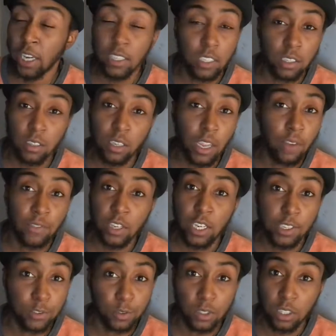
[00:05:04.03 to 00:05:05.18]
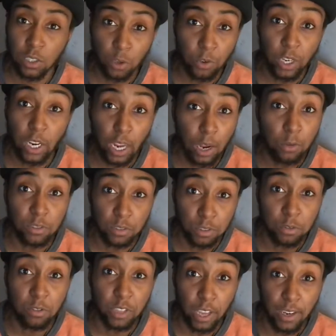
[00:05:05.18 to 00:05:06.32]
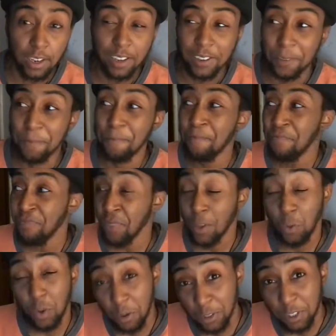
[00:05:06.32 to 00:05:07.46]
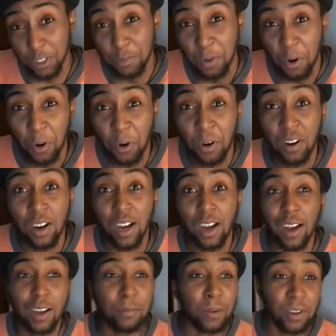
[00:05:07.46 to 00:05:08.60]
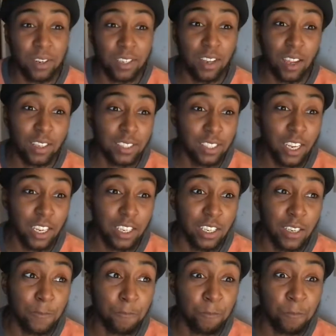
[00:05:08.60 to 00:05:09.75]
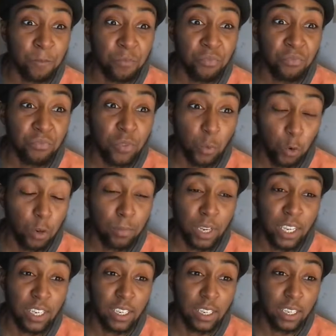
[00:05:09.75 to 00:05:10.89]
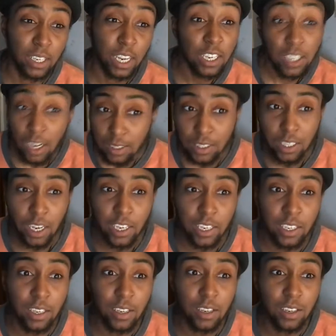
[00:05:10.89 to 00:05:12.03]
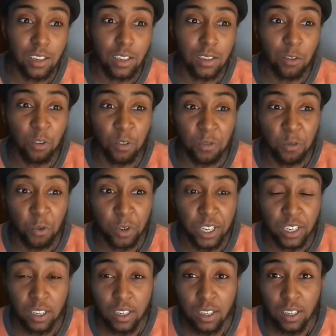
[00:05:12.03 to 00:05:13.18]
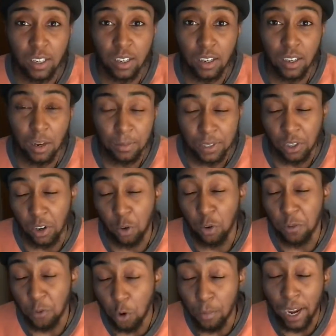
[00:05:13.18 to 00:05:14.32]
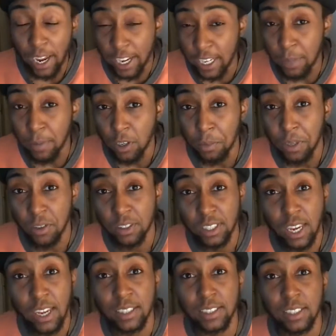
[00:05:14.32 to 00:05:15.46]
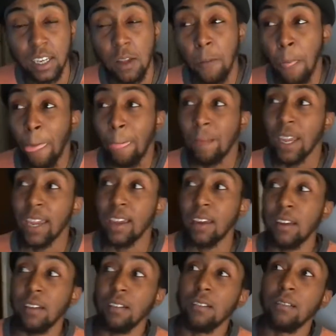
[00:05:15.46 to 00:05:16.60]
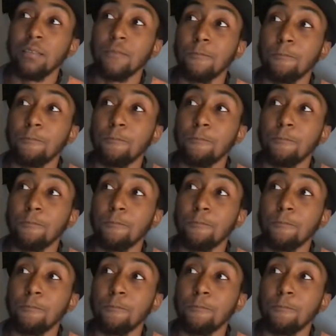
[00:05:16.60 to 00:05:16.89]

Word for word: I didn't have any interest in learning how to do that. Um, the wheels are small. I barely like skating, rollerblading, inline skating on 40 I'm sorry, on four by 80 millimeter skates. And